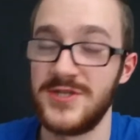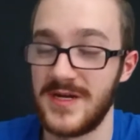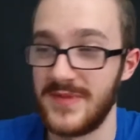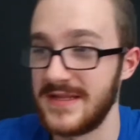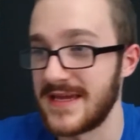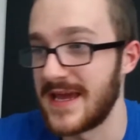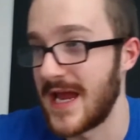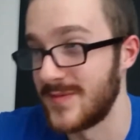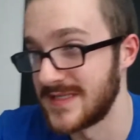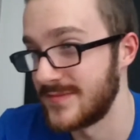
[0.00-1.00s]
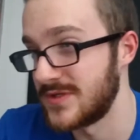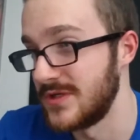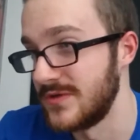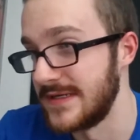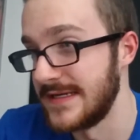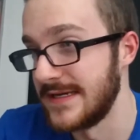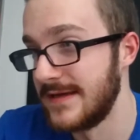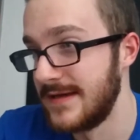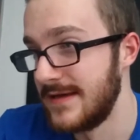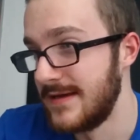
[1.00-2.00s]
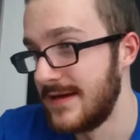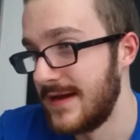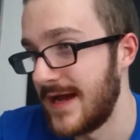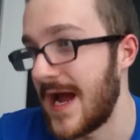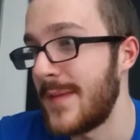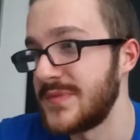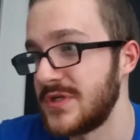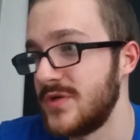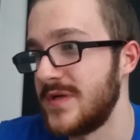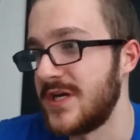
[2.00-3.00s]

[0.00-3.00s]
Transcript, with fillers: I mean, that game is absolutely absolutely